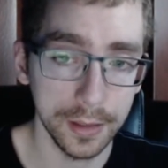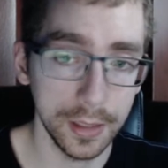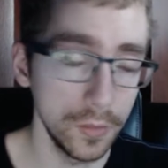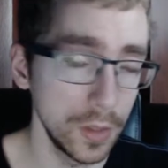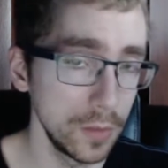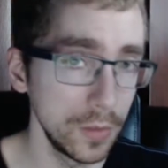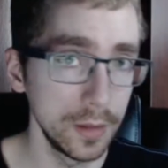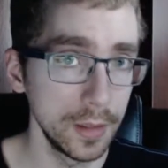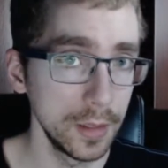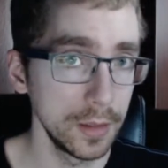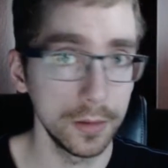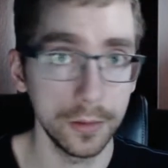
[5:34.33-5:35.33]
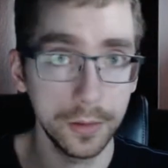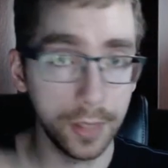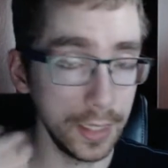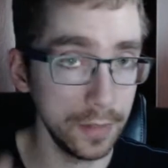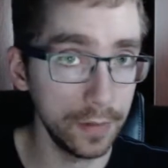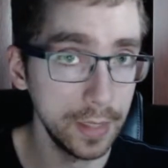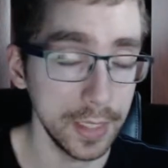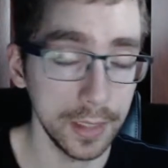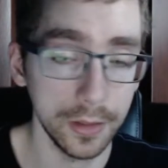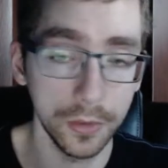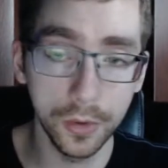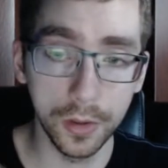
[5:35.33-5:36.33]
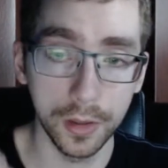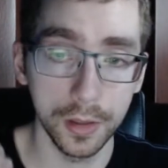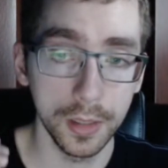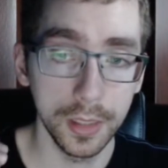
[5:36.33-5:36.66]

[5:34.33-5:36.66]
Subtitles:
in one way or another, thieving or